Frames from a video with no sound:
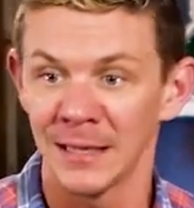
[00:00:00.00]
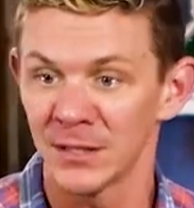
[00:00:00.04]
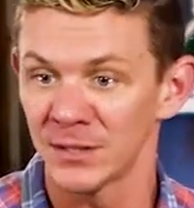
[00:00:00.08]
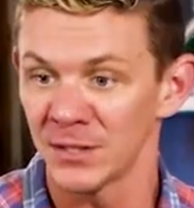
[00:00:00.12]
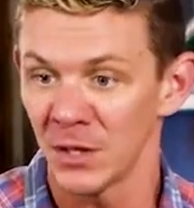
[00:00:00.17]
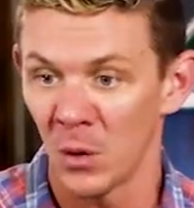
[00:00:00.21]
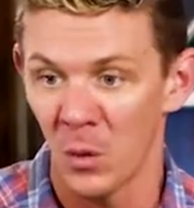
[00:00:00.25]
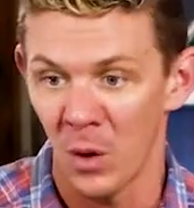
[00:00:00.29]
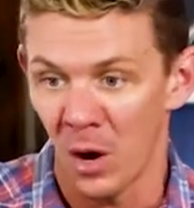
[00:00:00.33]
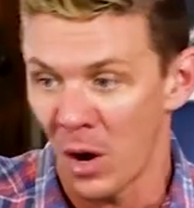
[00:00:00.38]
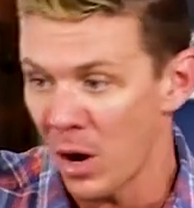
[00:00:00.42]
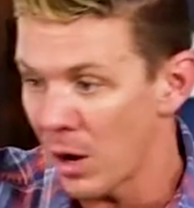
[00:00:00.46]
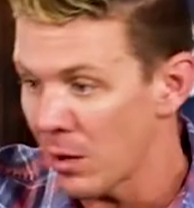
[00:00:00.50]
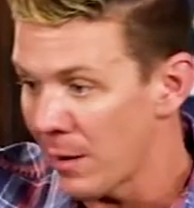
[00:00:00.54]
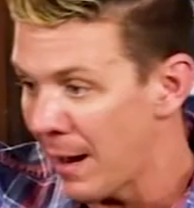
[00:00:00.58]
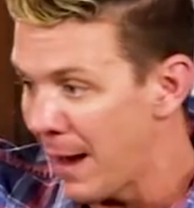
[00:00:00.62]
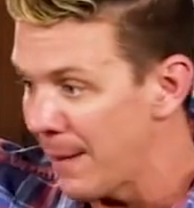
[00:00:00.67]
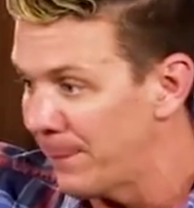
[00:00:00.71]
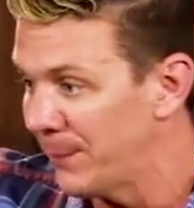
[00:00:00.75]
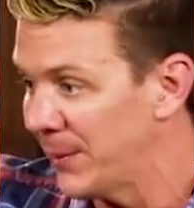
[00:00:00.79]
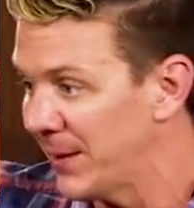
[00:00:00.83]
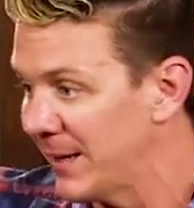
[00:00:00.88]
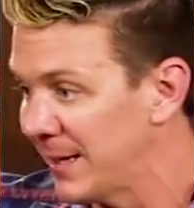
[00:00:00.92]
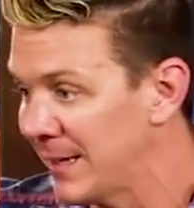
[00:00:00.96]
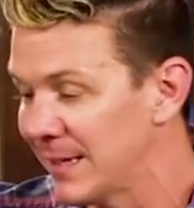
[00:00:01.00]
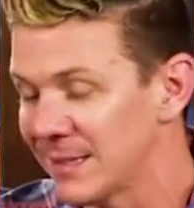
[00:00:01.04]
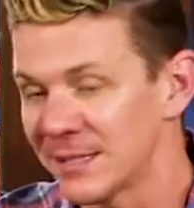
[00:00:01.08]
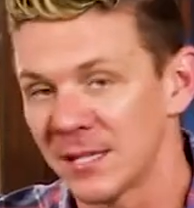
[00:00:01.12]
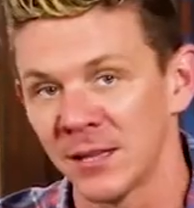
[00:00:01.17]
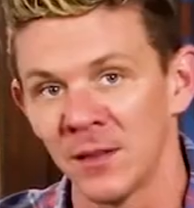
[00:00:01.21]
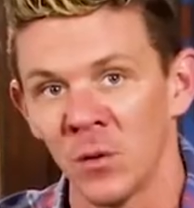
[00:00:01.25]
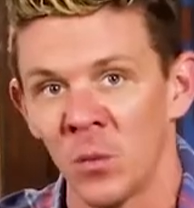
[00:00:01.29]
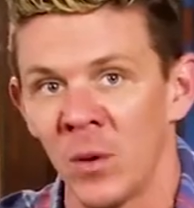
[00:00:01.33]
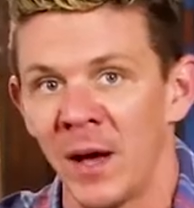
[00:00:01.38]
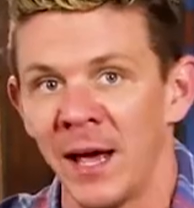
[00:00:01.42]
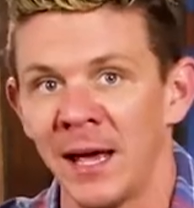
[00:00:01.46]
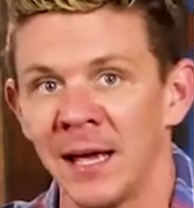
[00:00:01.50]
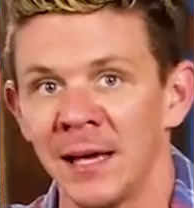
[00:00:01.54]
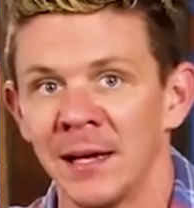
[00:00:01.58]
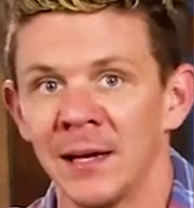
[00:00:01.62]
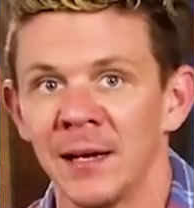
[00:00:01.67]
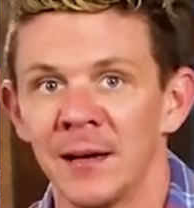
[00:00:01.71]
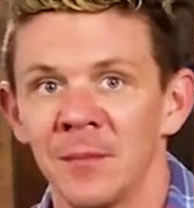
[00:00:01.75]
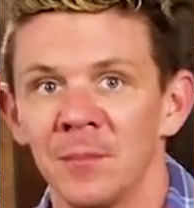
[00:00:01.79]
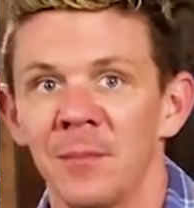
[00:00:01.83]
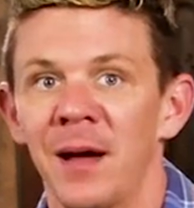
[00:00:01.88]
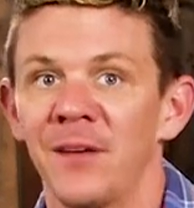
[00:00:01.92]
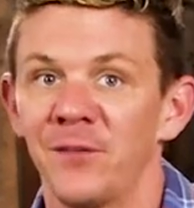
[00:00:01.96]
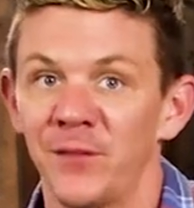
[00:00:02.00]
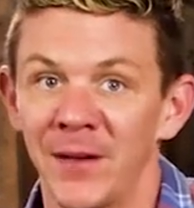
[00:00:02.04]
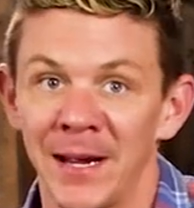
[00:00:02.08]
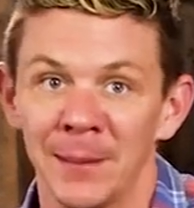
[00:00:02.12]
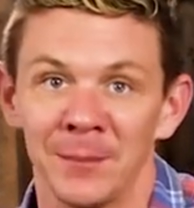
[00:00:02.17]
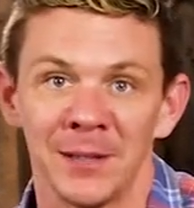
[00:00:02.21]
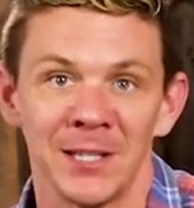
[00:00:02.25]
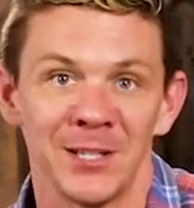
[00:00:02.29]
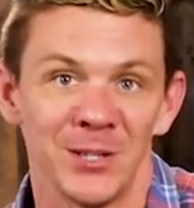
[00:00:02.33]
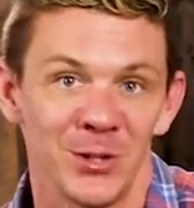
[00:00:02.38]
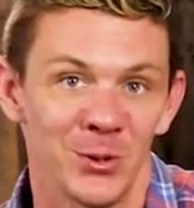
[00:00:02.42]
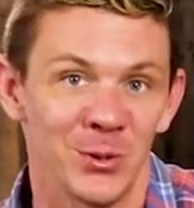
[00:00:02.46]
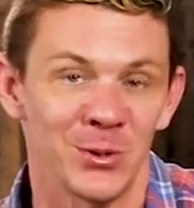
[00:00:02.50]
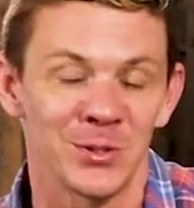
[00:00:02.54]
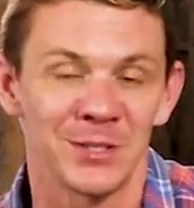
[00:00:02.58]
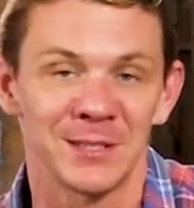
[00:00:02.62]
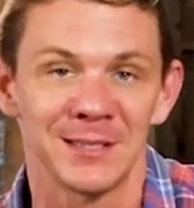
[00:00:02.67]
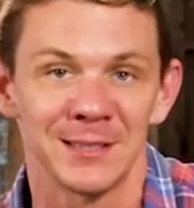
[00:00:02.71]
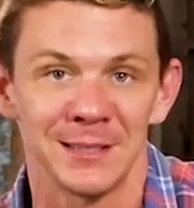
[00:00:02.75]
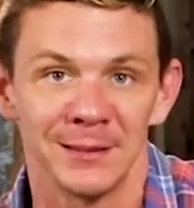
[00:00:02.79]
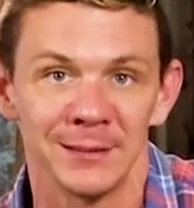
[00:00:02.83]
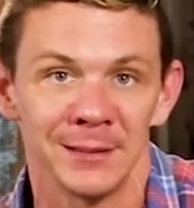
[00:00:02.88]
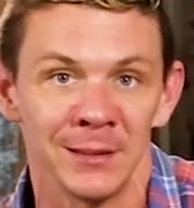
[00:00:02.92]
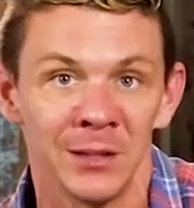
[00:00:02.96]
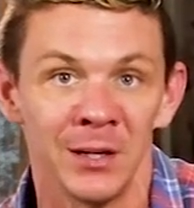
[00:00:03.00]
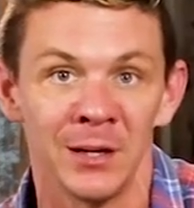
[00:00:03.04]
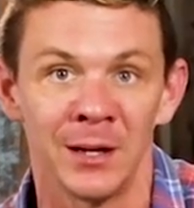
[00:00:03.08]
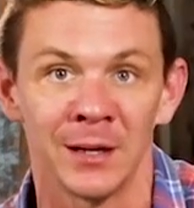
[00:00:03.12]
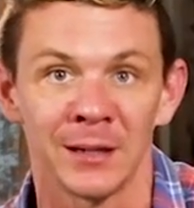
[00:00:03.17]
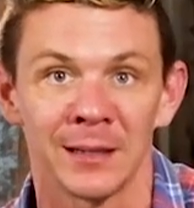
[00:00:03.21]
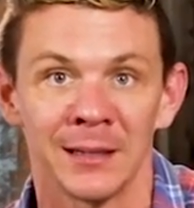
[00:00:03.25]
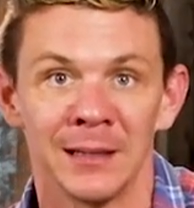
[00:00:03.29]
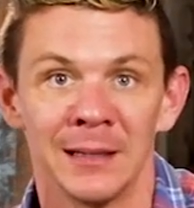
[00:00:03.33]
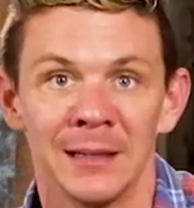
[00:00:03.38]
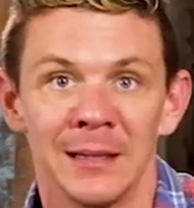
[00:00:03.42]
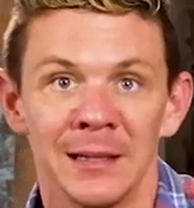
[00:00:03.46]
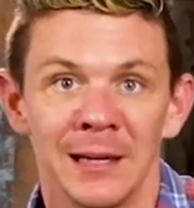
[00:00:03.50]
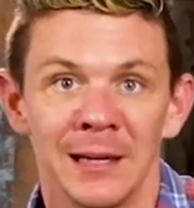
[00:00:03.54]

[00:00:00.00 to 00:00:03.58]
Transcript: And so RIP to the way my family used to look.